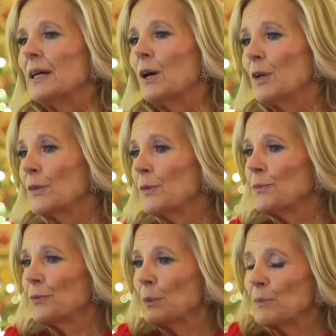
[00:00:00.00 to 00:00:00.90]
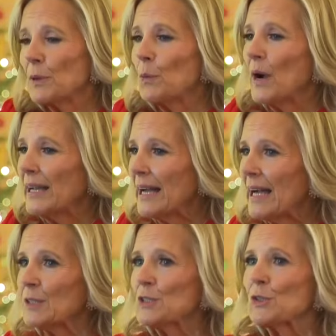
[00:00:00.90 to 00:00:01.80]
on the, from the White
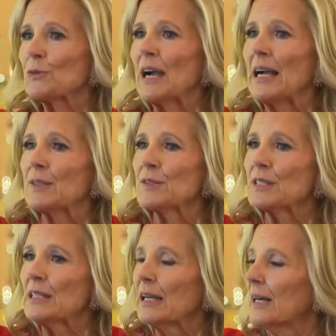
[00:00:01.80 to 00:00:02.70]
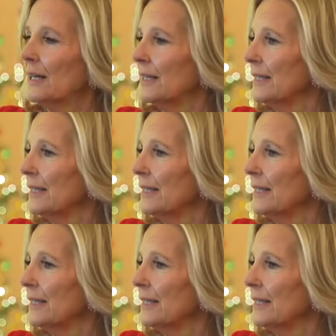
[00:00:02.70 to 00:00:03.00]
House grounds uh,